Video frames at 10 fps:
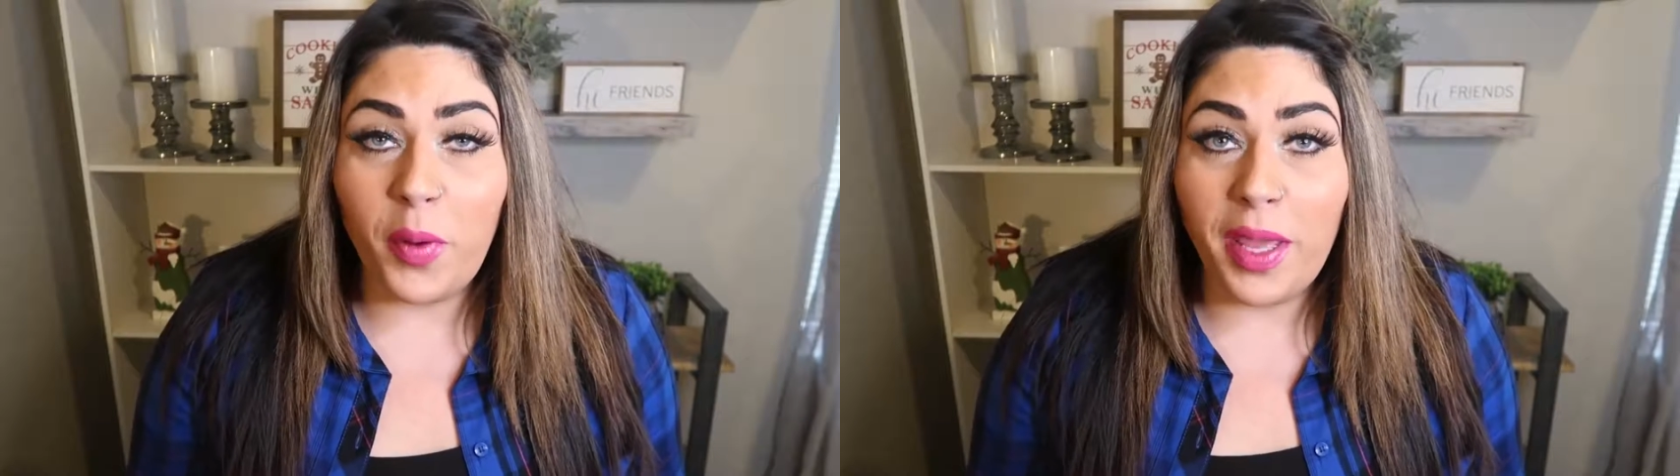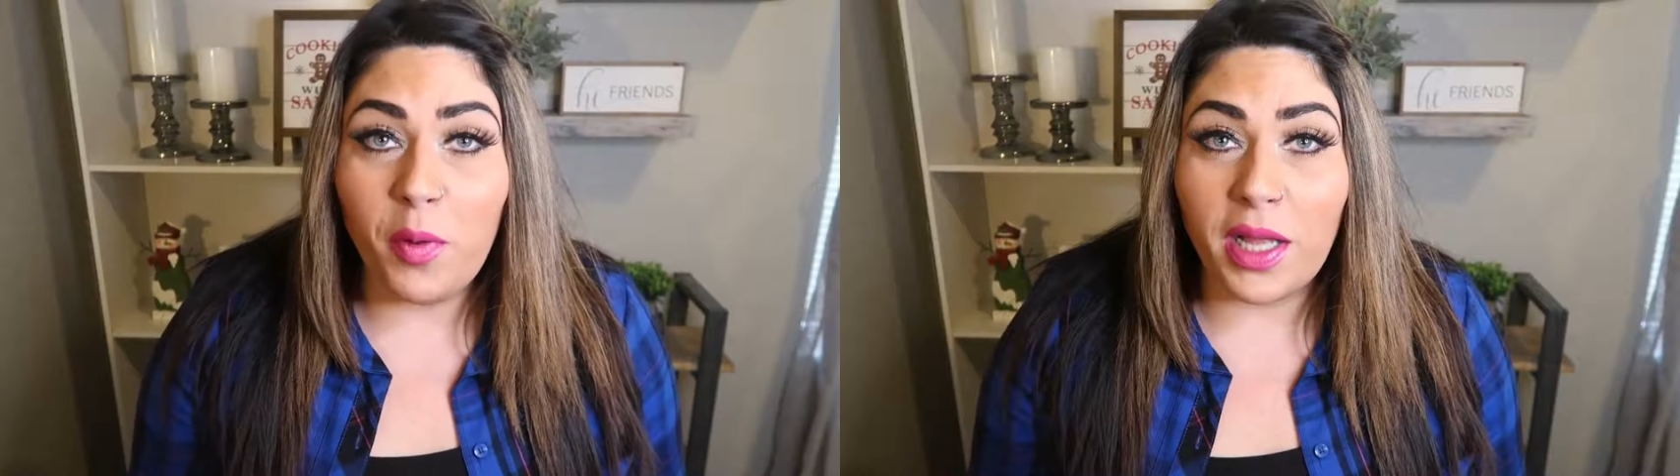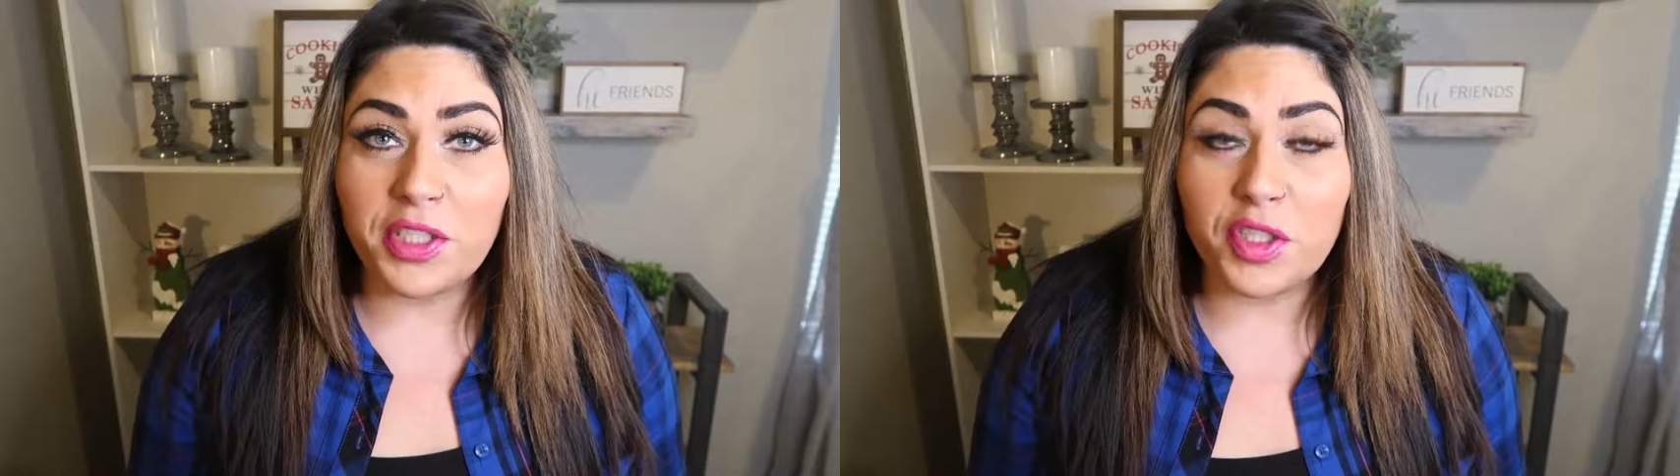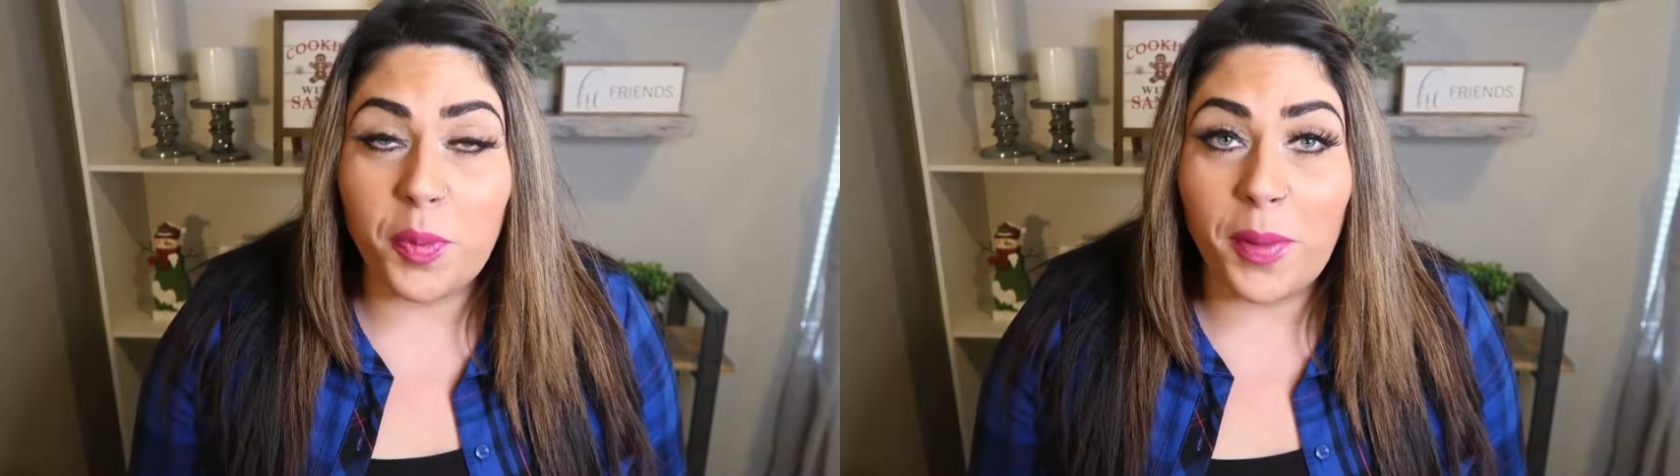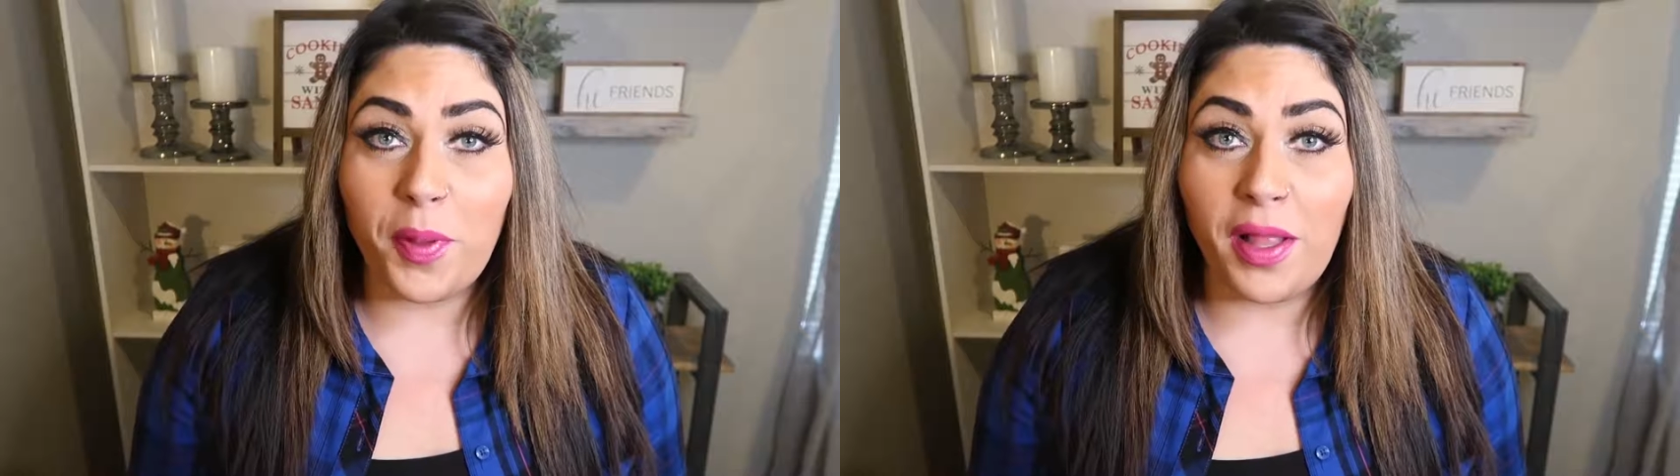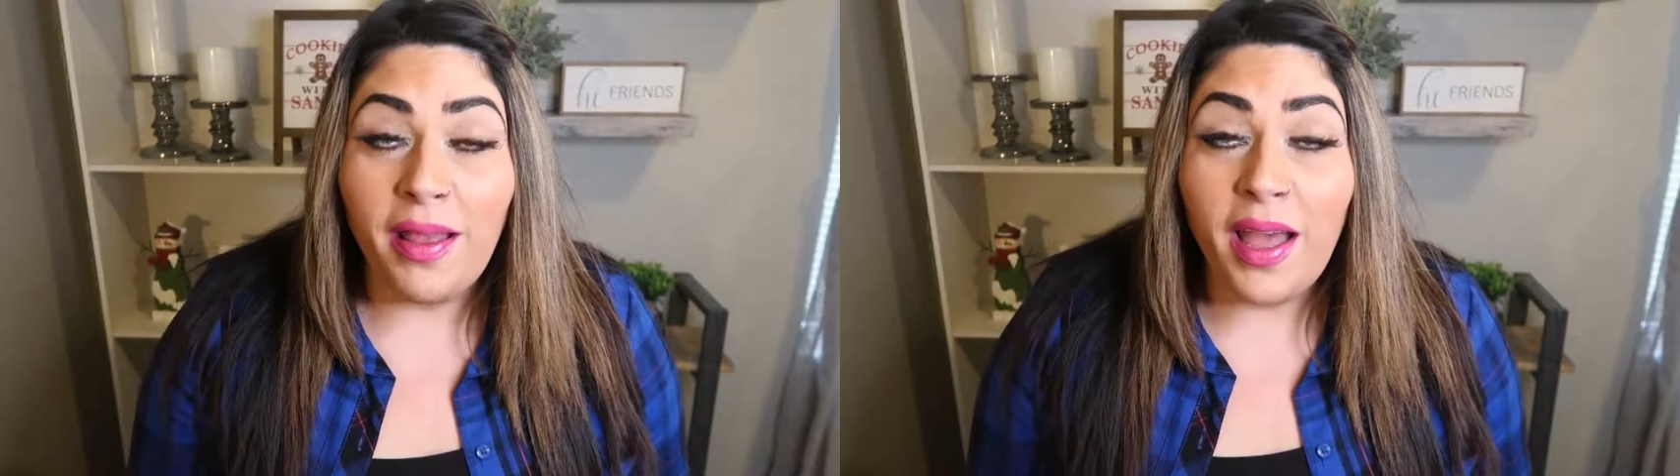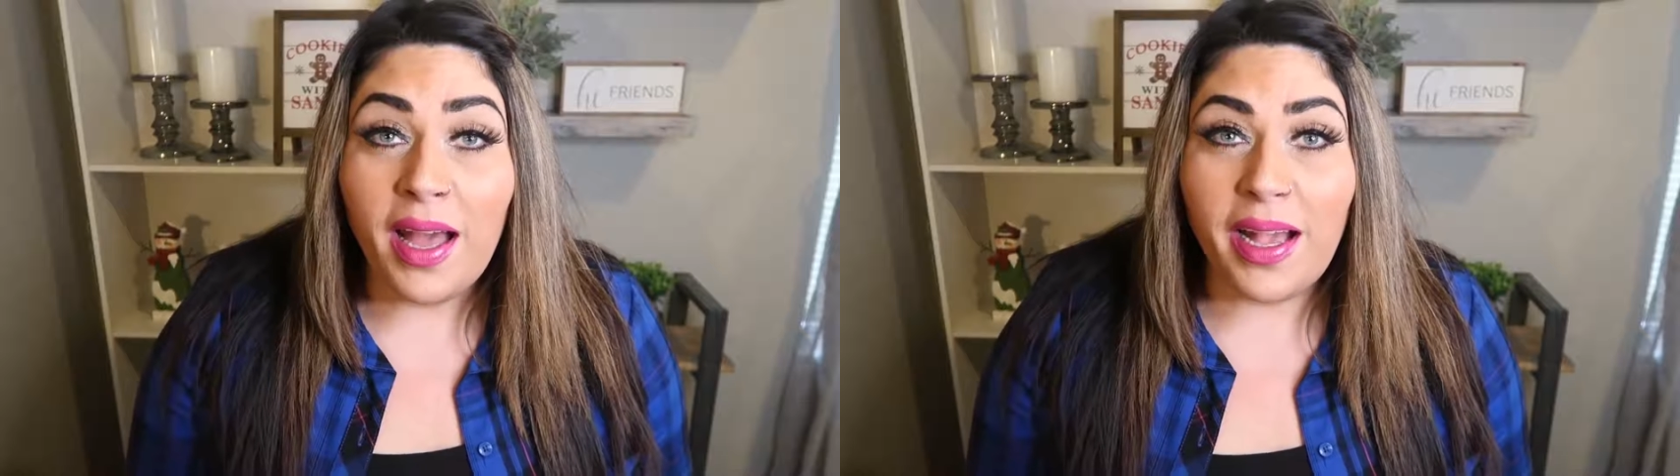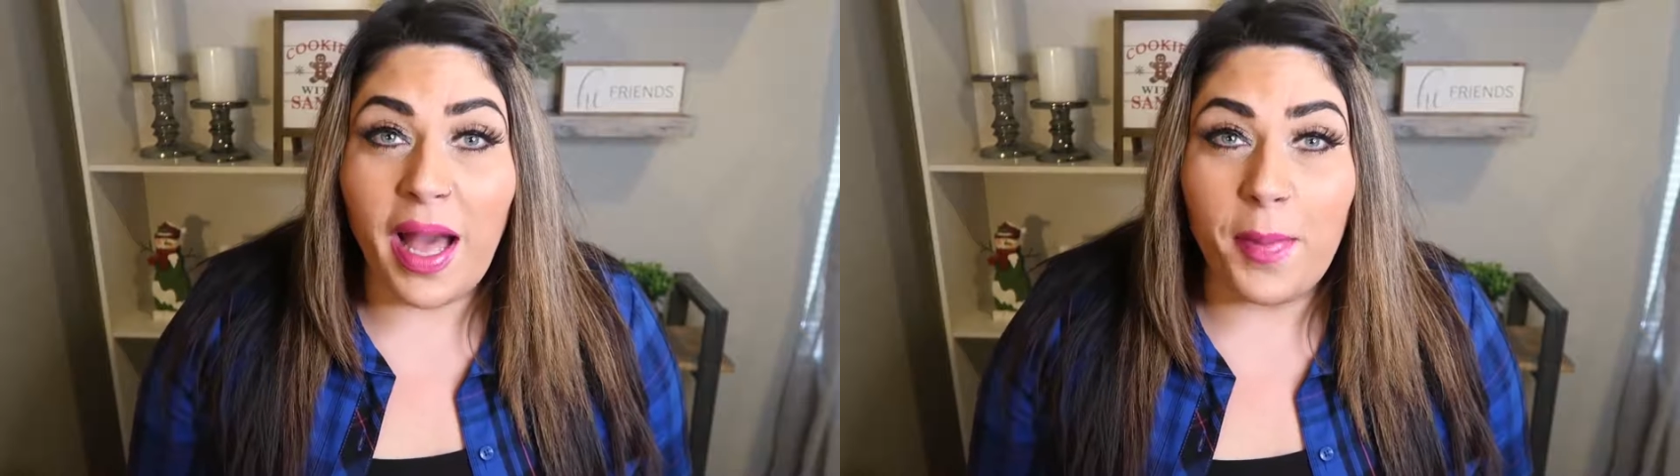Weight Watchers people
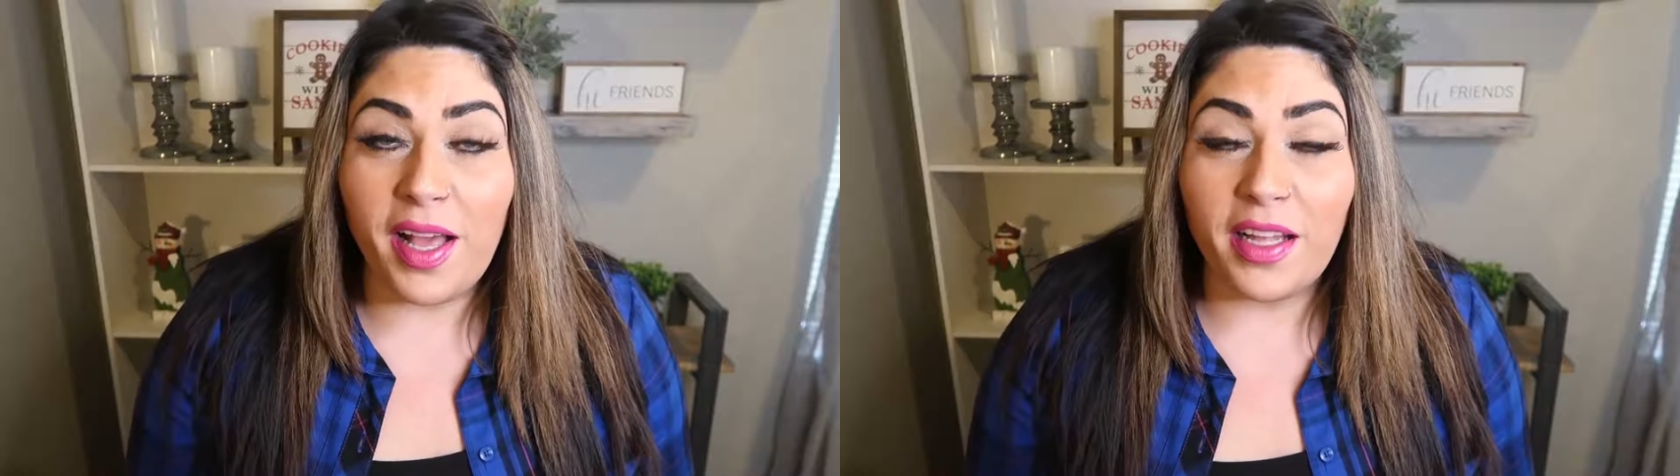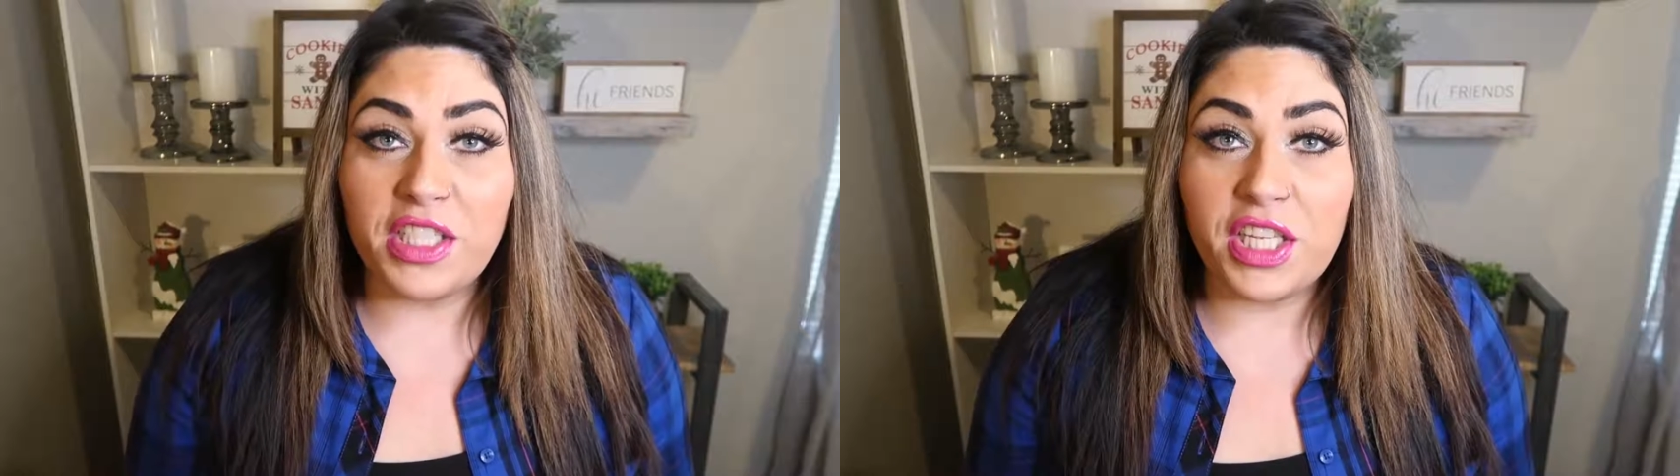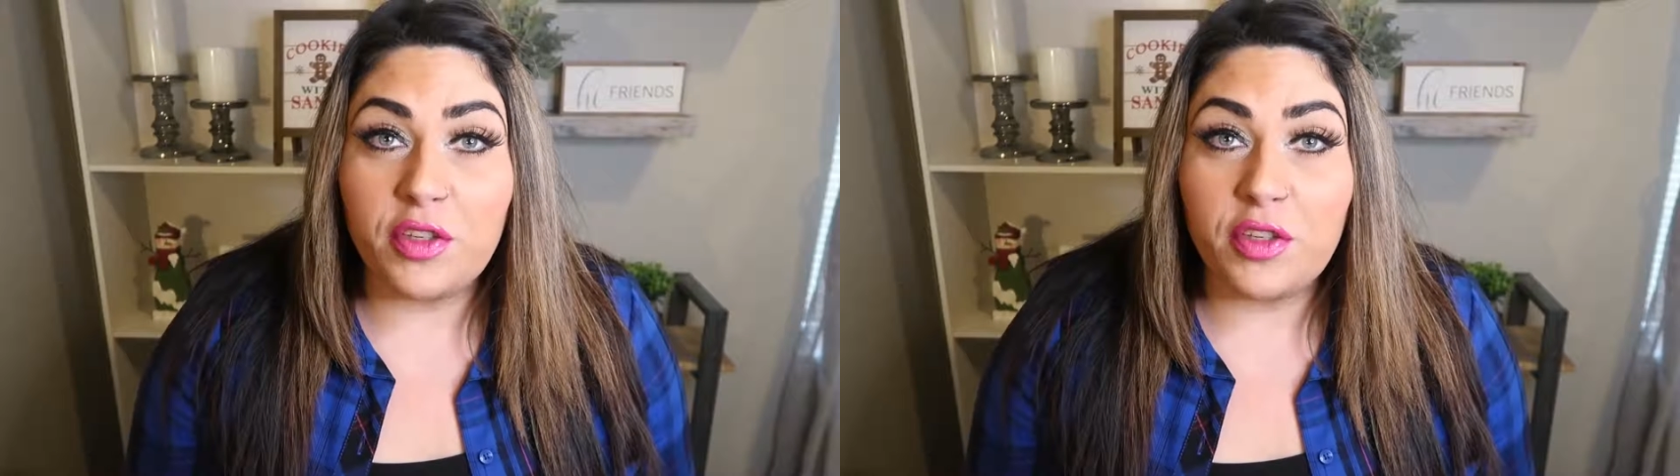coming onto